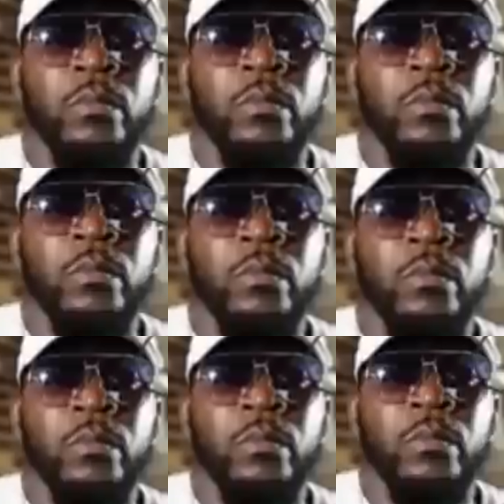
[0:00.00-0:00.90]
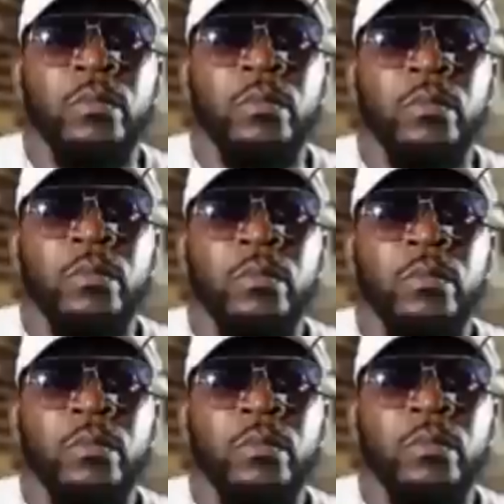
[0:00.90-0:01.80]

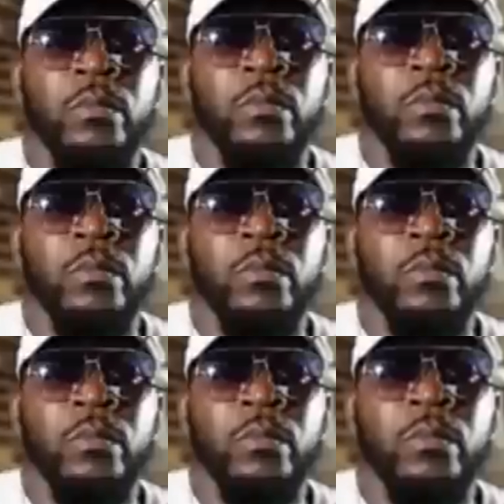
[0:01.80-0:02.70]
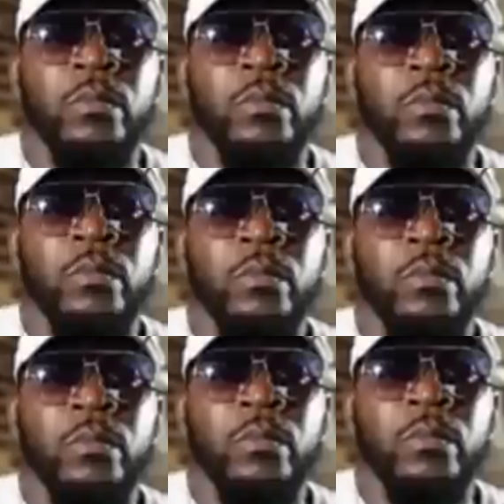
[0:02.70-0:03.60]

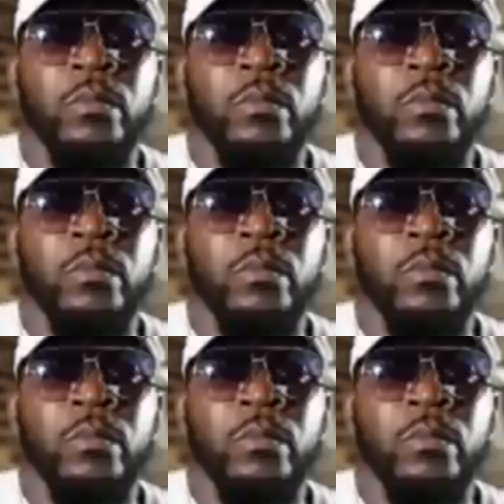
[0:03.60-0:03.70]
(no one is talking)